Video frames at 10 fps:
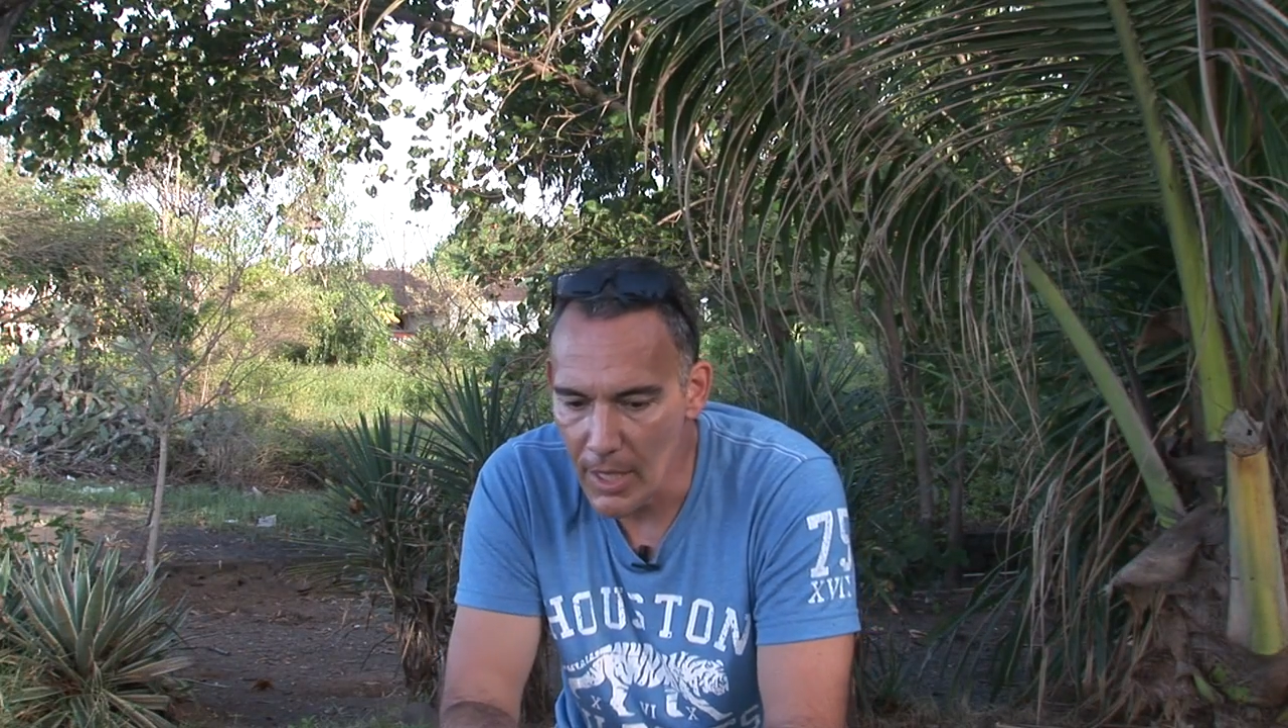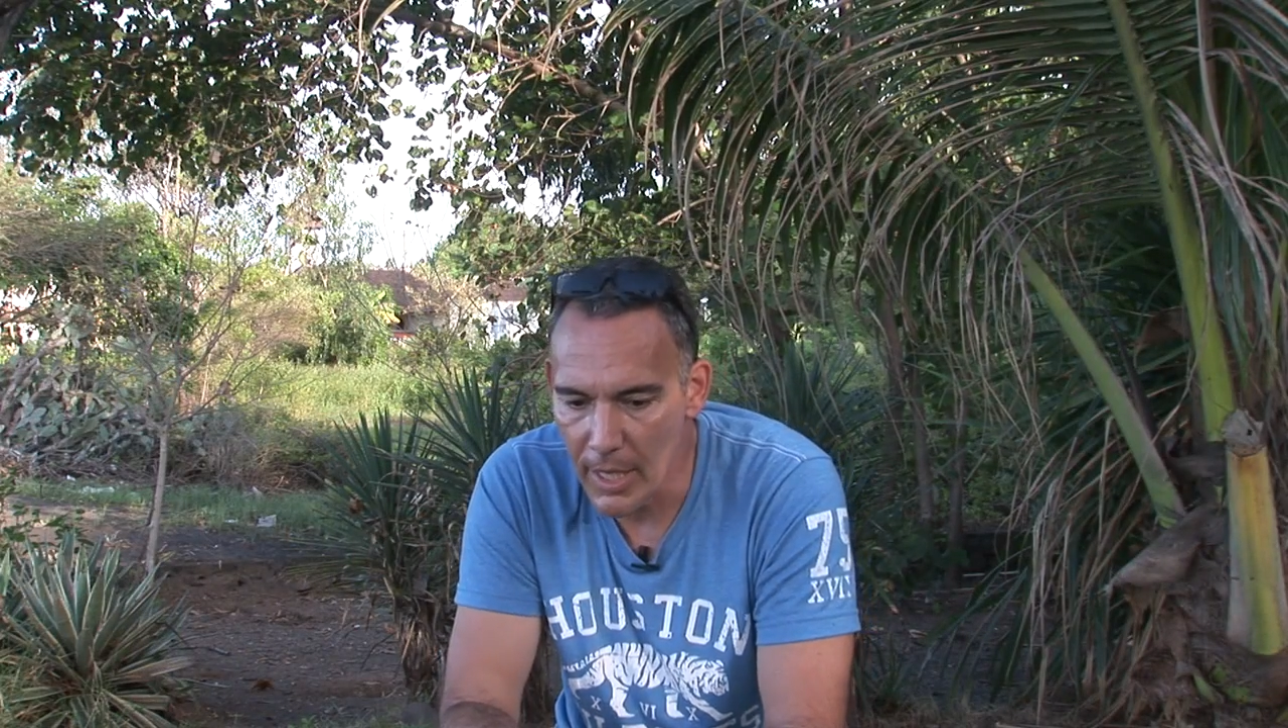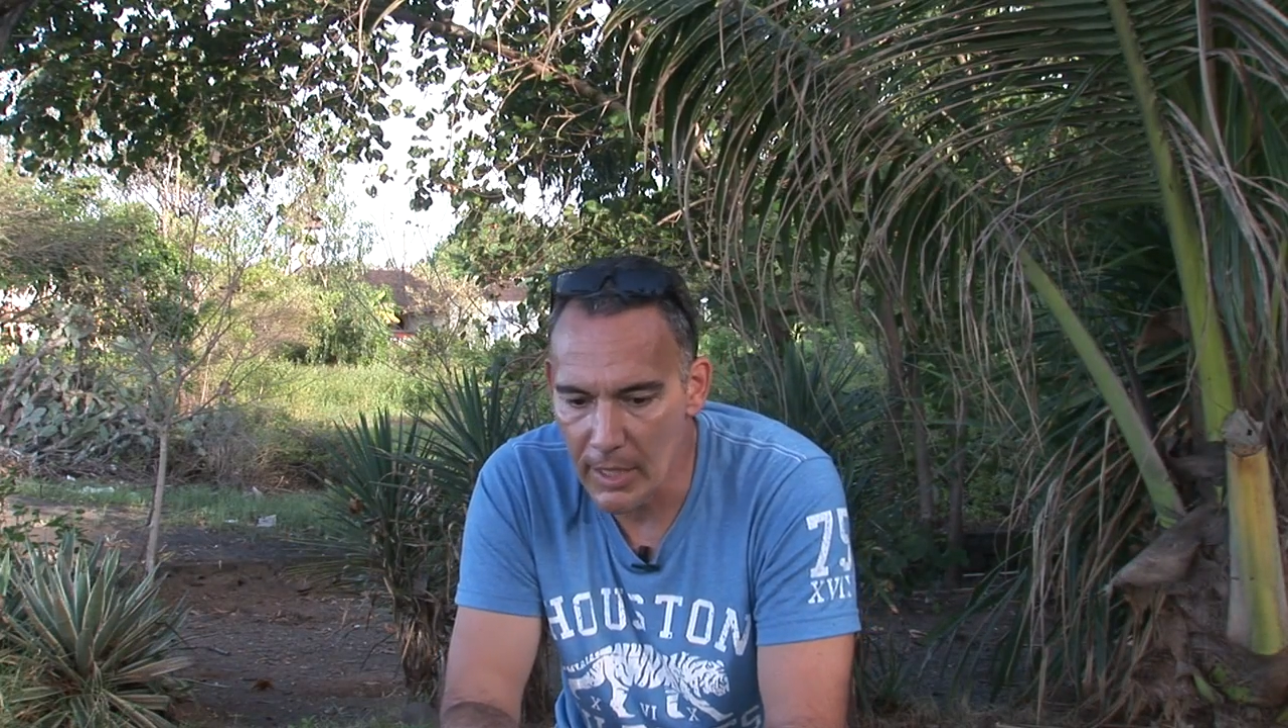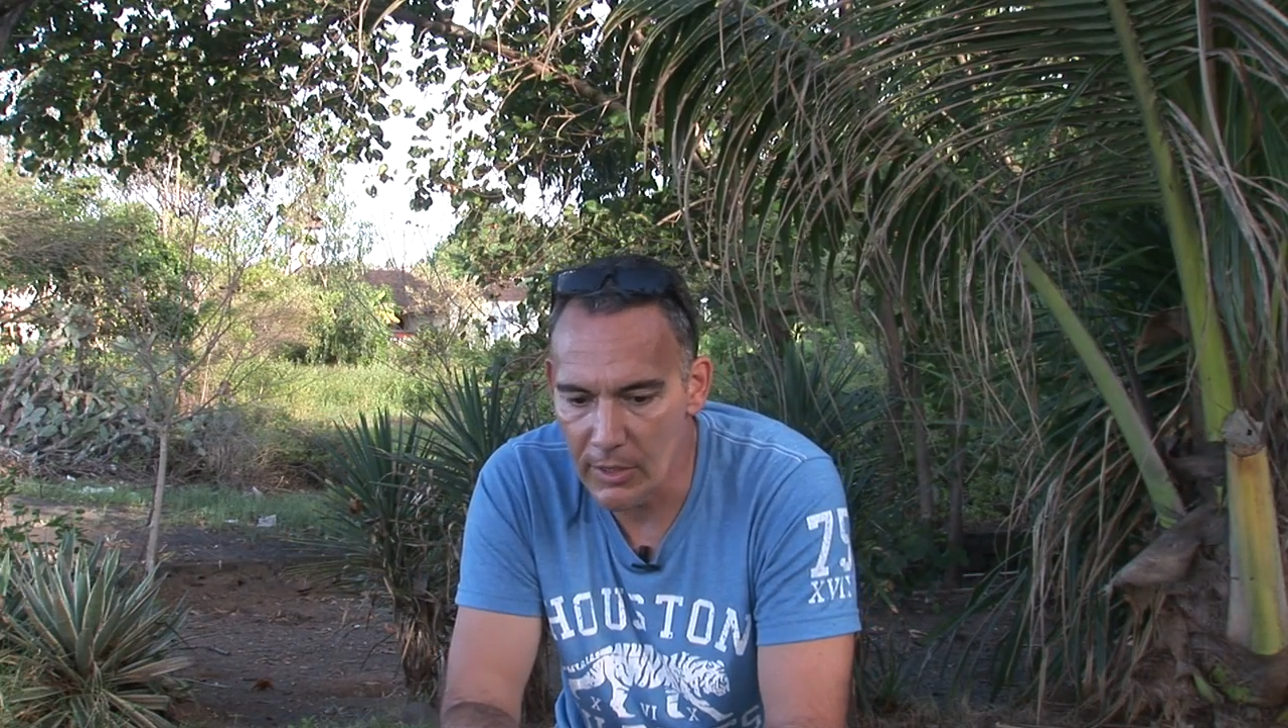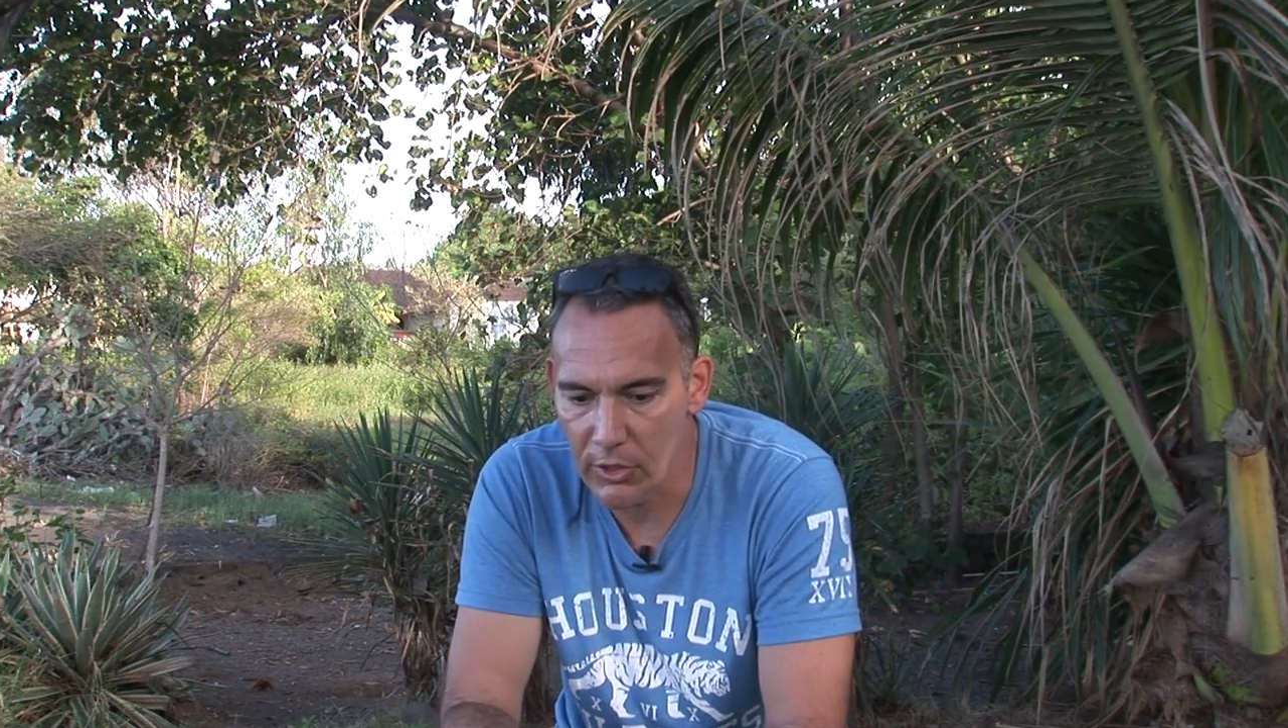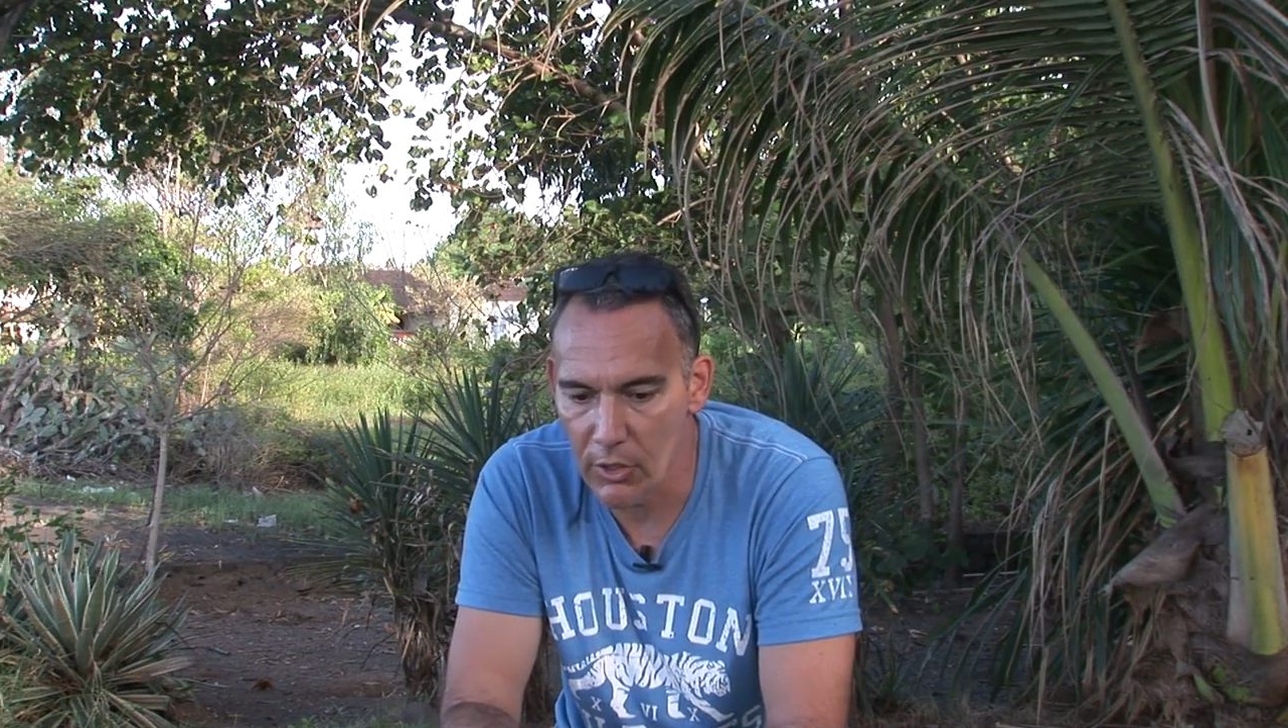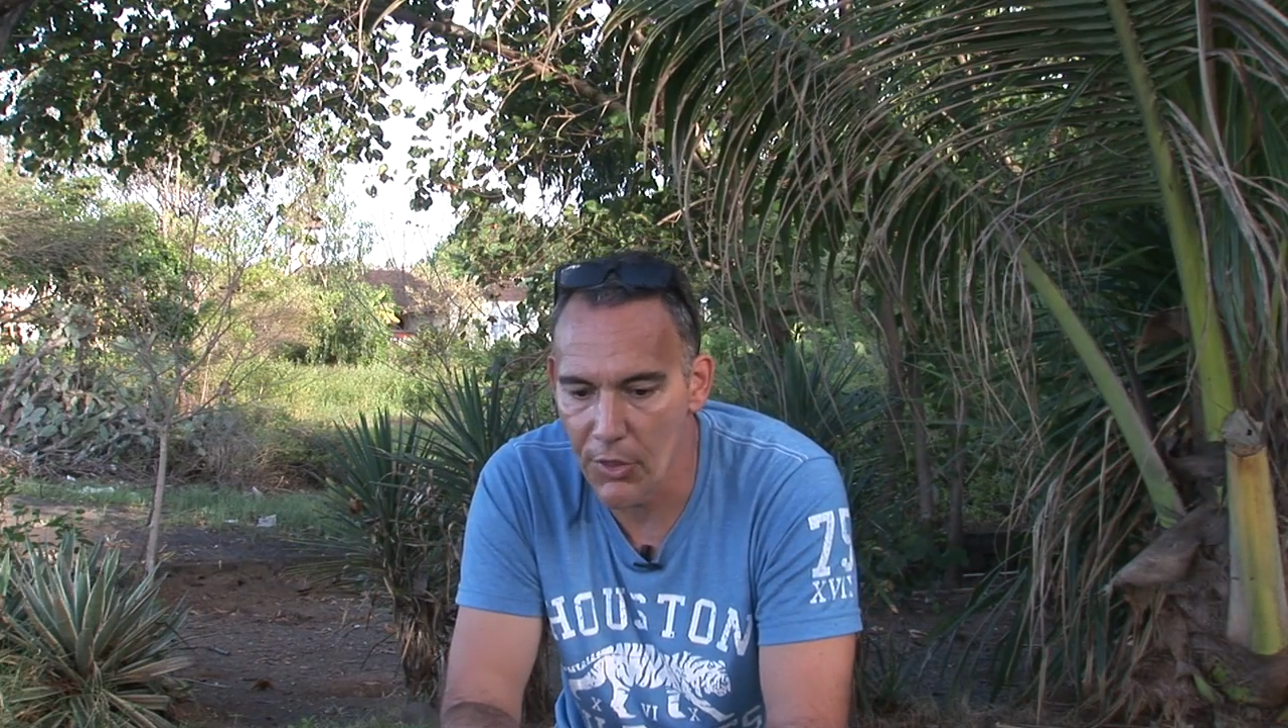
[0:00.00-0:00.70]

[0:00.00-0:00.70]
And so